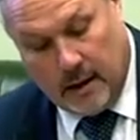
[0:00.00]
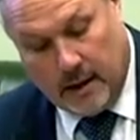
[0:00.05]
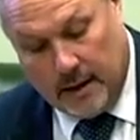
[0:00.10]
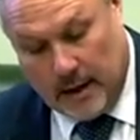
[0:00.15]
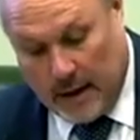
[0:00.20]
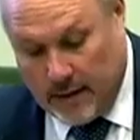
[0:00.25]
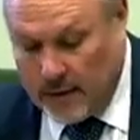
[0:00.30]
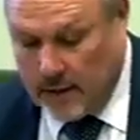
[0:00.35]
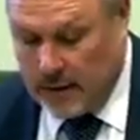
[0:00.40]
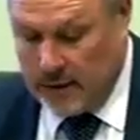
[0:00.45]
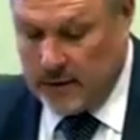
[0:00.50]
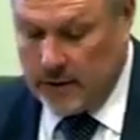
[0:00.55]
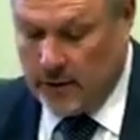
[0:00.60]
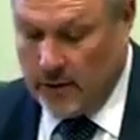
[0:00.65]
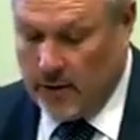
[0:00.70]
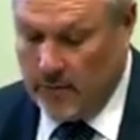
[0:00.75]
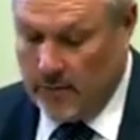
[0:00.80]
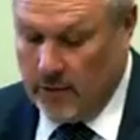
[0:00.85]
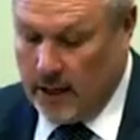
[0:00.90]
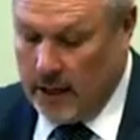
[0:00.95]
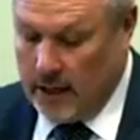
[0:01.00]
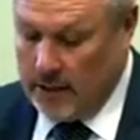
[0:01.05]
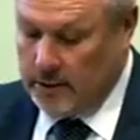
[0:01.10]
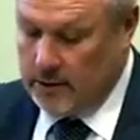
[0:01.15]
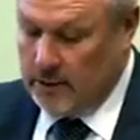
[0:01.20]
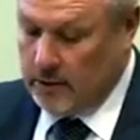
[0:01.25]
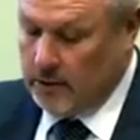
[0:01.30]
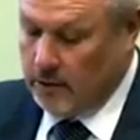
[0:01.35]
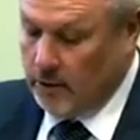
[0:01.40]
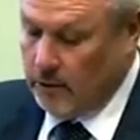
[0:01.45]
Another concern
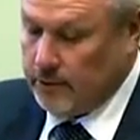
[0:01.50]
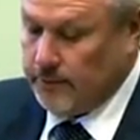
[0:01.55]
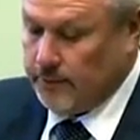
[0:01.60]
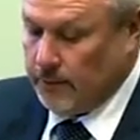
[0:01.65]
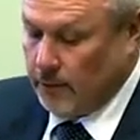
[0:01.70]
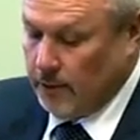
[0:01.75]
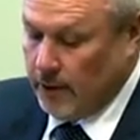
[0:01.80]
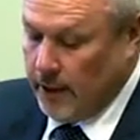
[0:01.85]
relates to clause 14.